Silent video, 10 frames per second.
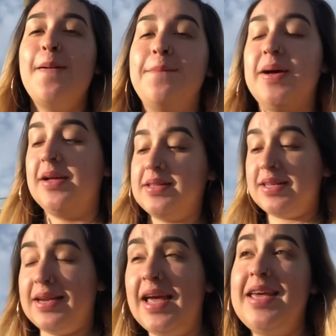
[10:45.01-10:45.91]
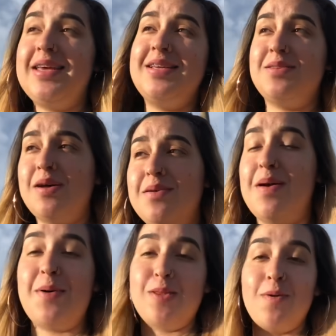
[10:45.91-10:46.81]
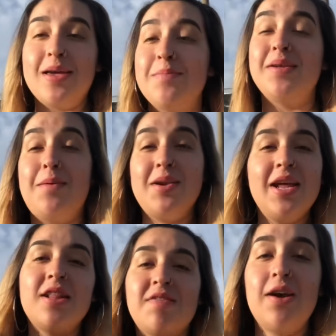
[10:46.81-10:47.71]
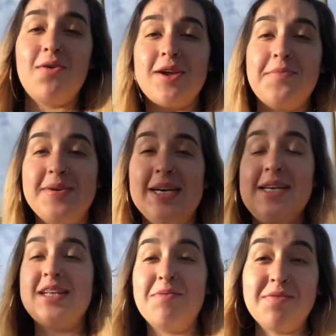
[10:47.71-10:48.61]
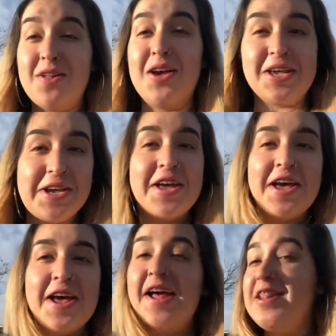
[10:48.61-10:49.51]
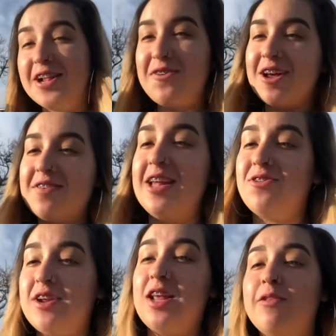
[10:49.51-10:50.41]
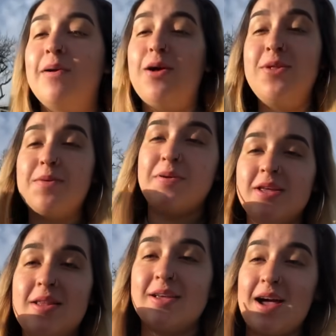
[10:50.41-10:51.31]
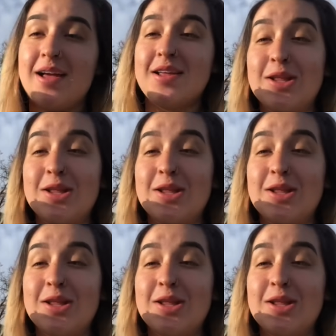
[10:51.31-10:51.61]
But today is my basketball game, and I'm gonna end this video right here because I've been vlogging this vlog for like 3 days. But I went to Pete's, got